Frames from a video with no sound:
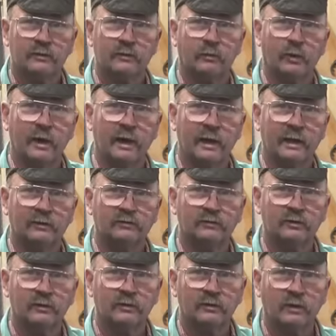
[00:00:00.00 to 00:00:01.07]
the
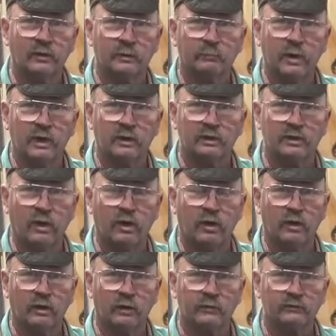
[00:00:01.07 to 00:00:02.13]
reins on a pair of
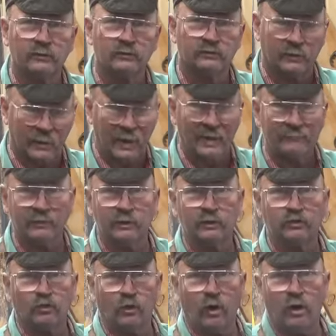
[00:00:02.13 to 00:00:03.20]
tongs instead of having
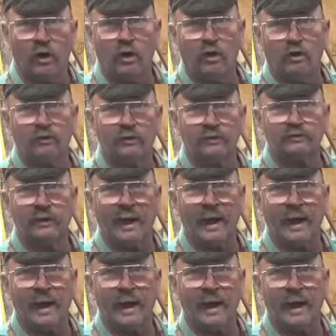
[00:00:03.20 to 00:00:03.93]
to draw all this